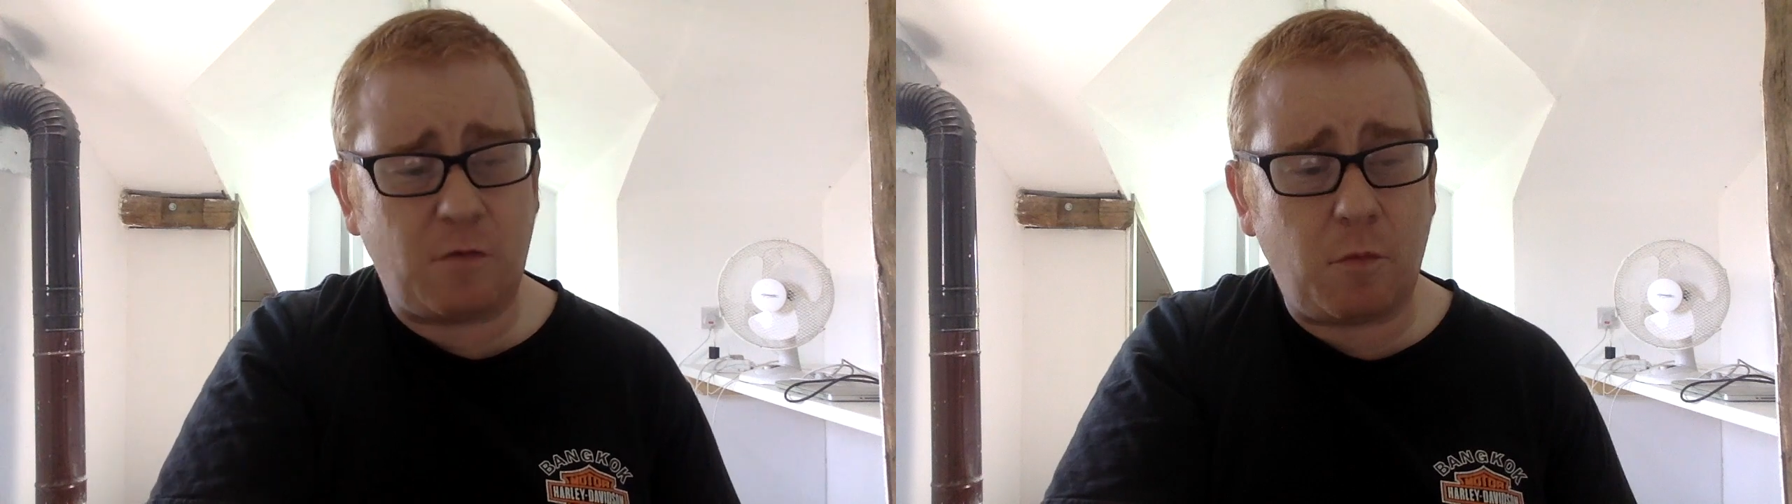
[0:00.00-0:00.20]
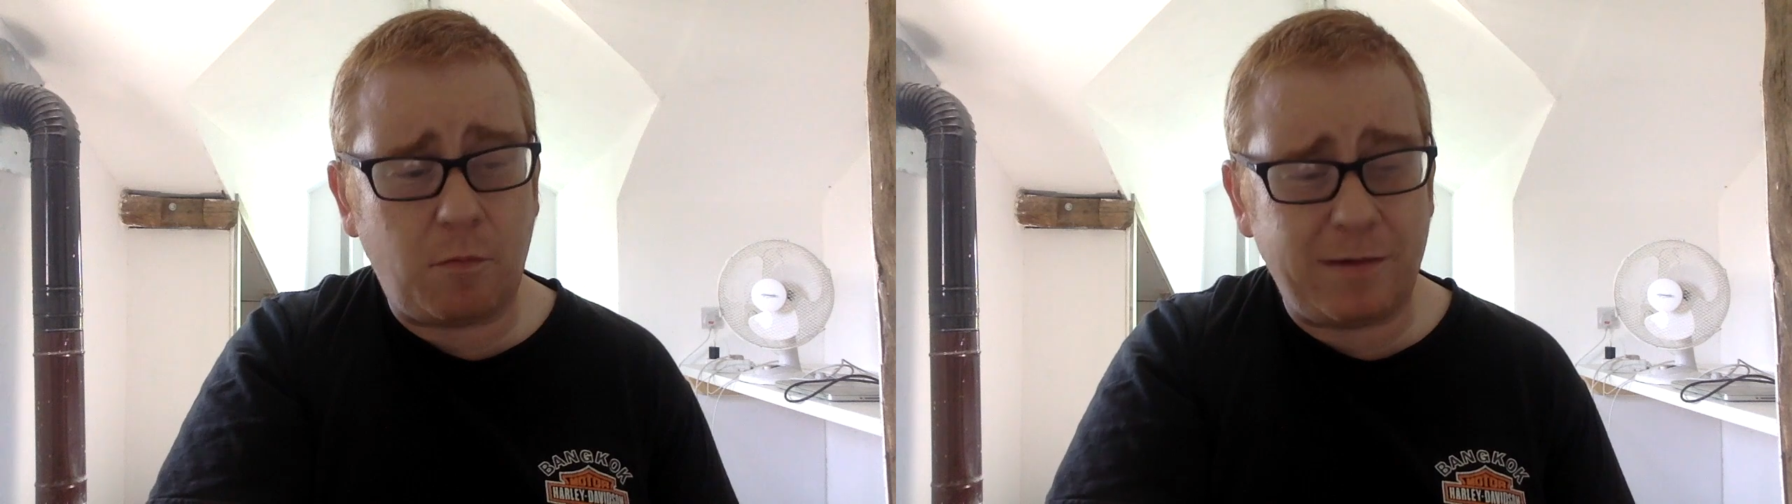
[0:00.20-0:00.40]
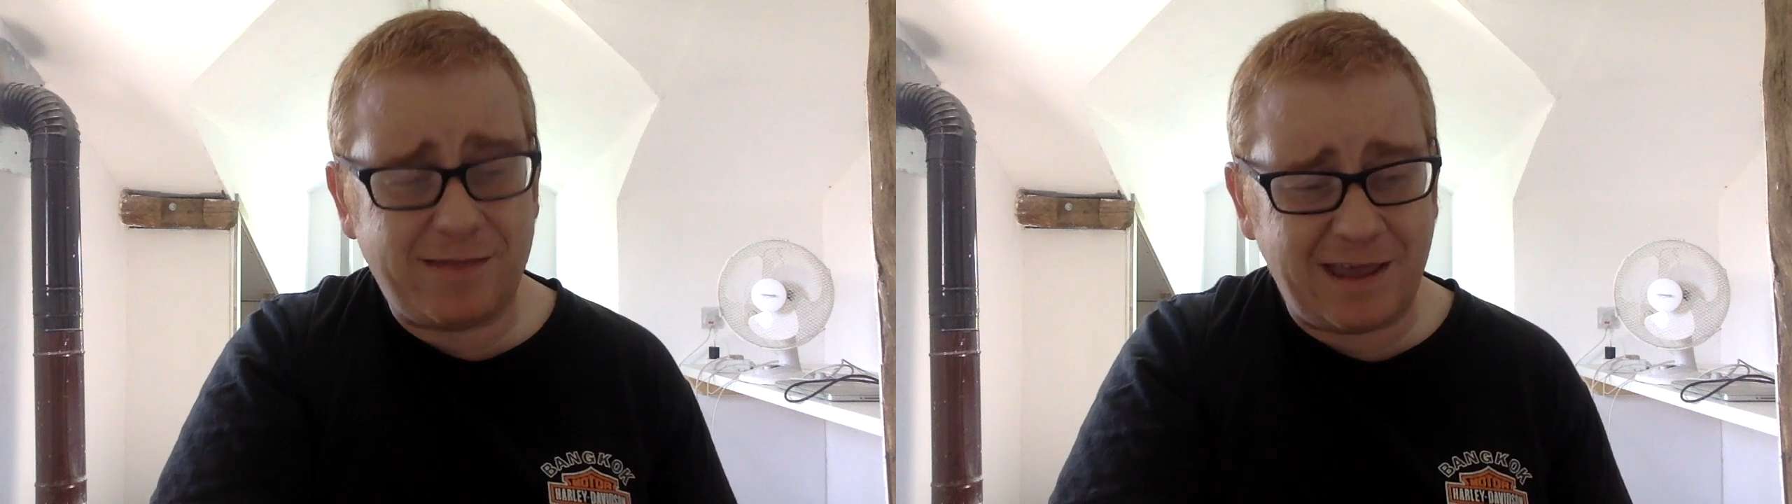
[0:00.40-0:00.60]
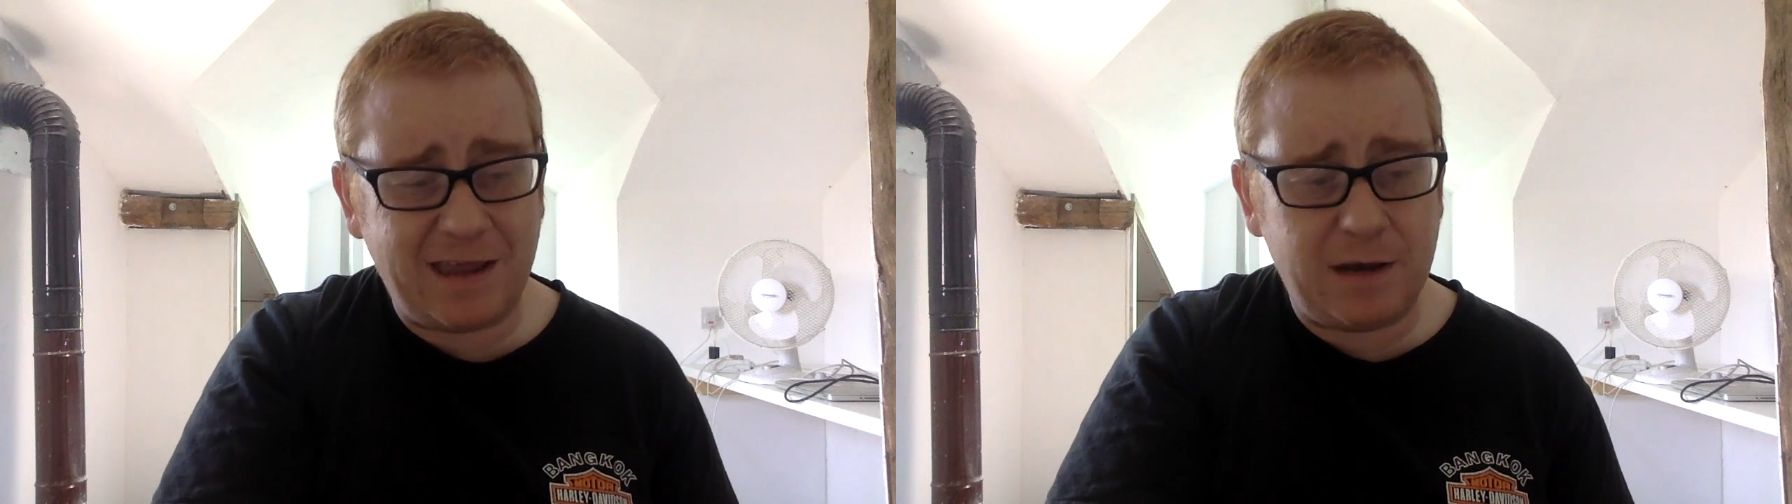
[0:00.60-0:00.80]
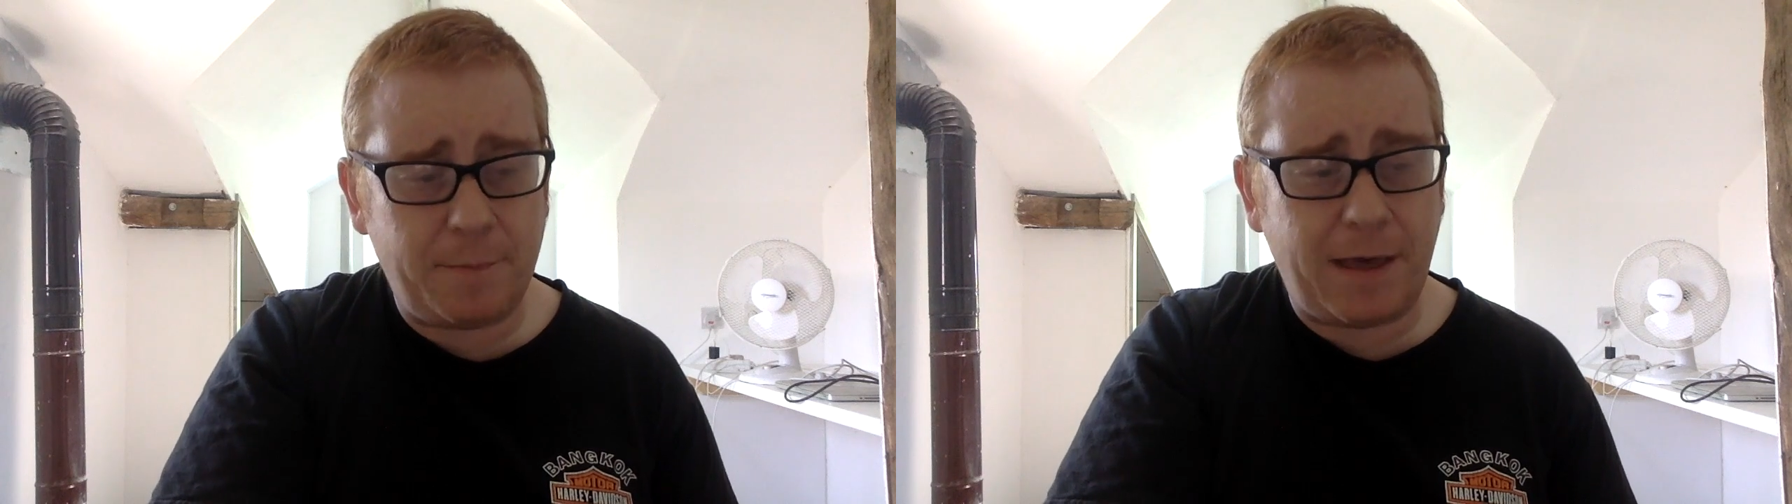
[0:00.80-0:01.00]
or what we're
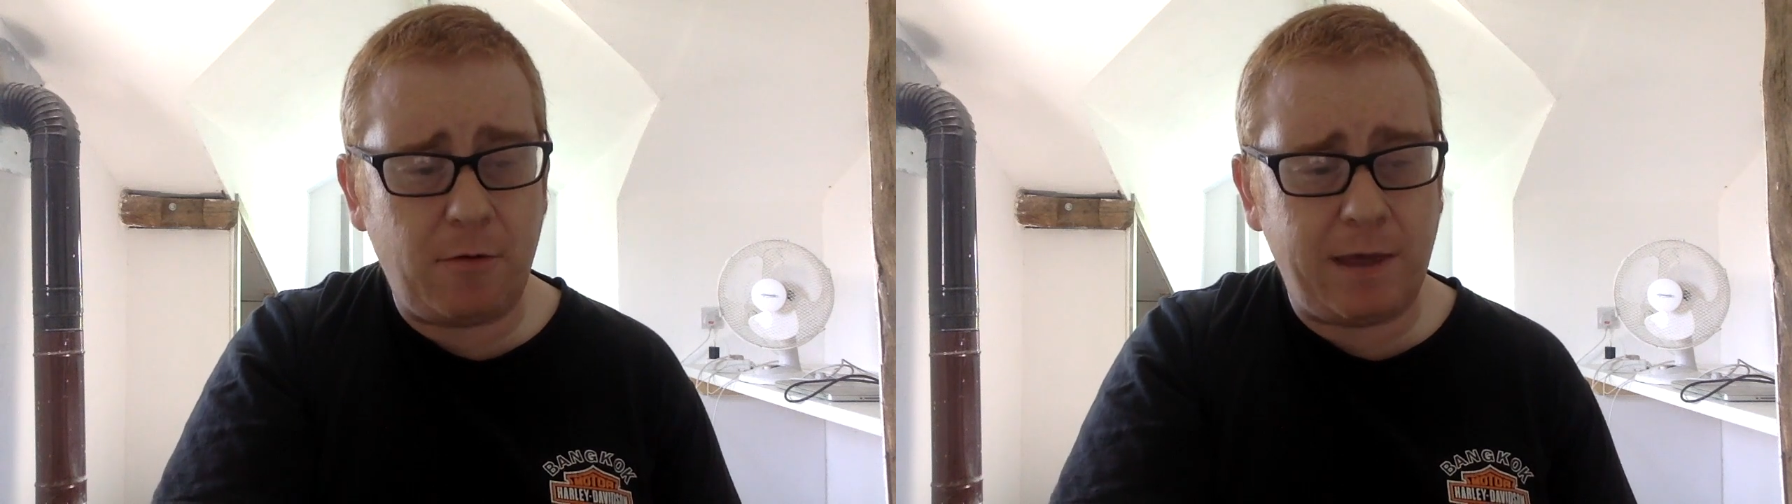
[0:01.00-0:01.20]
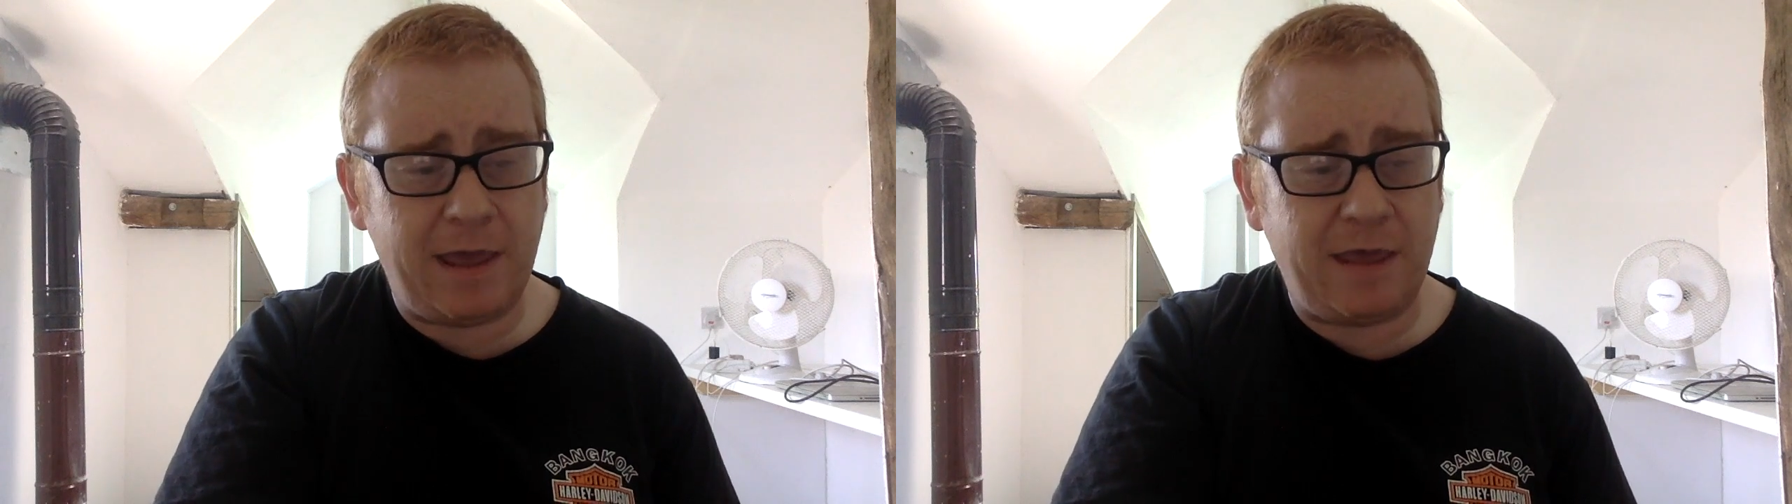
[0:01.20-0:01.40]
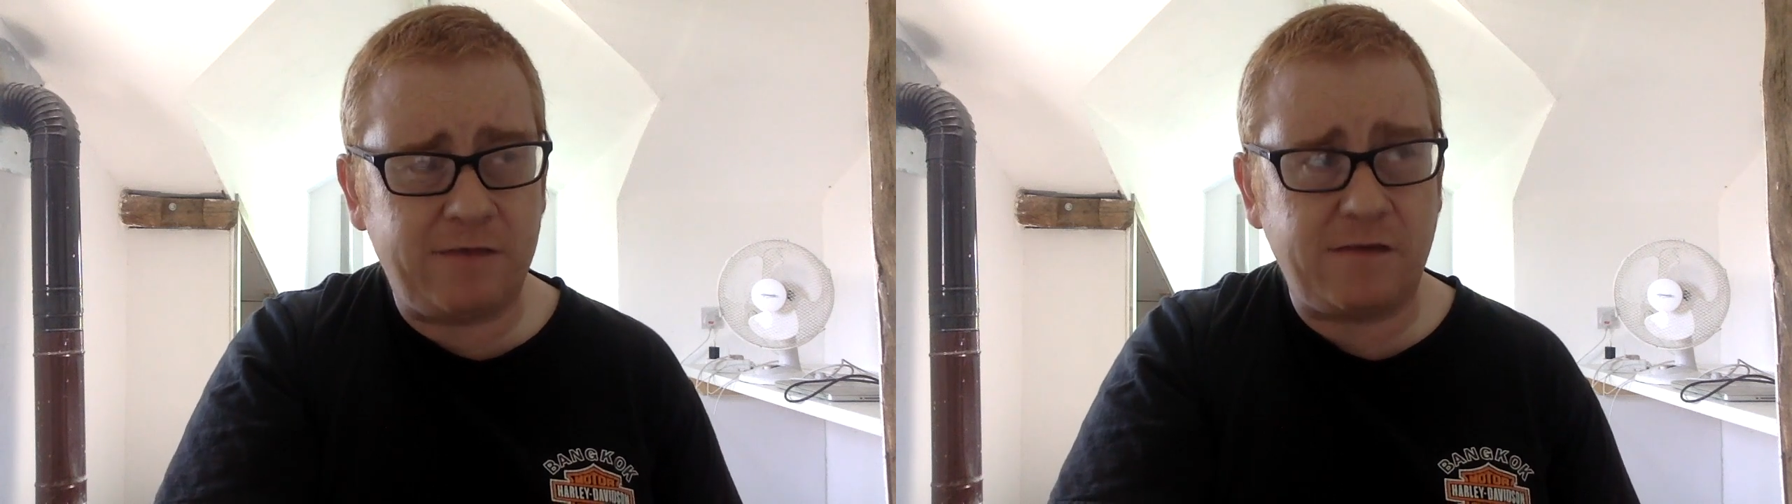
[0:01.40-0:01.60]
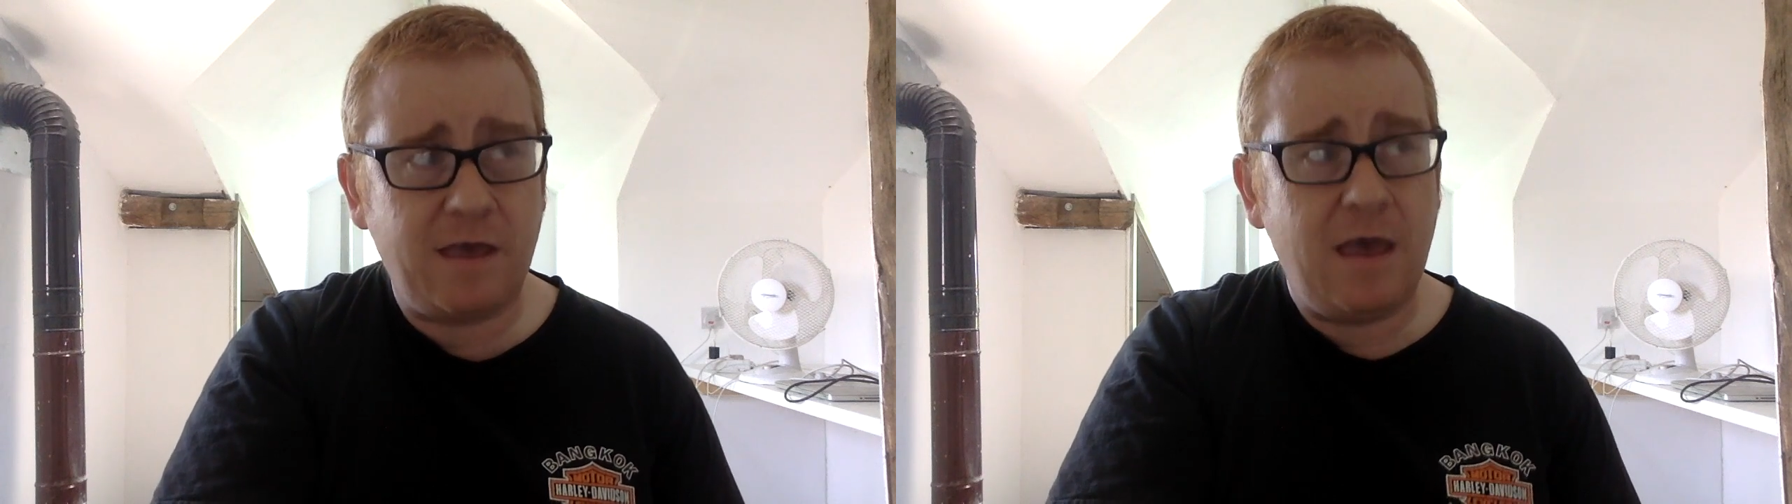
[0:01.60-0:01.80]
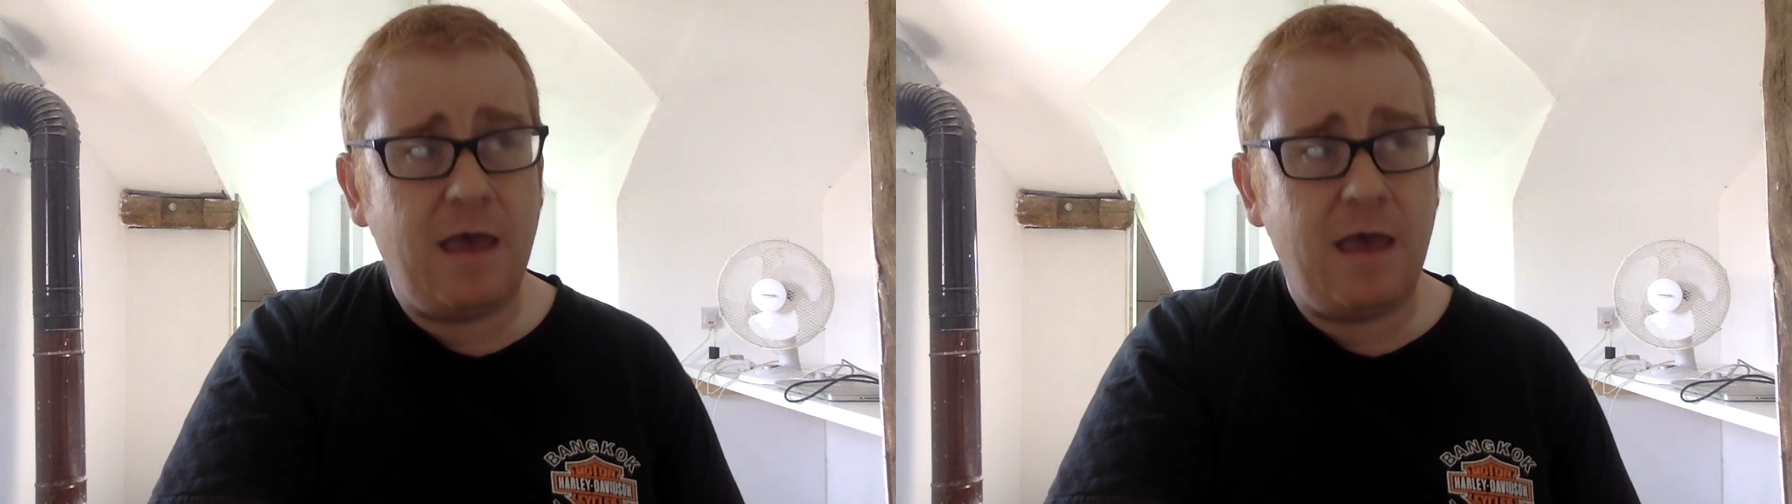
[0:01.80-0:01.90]
thinking about is,